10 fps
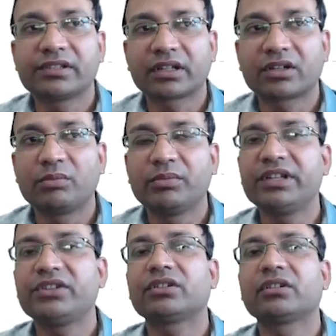So it is a
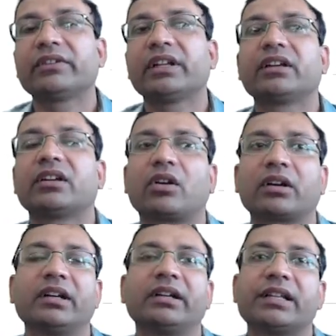combination of
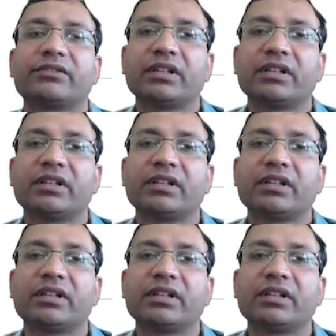like a rock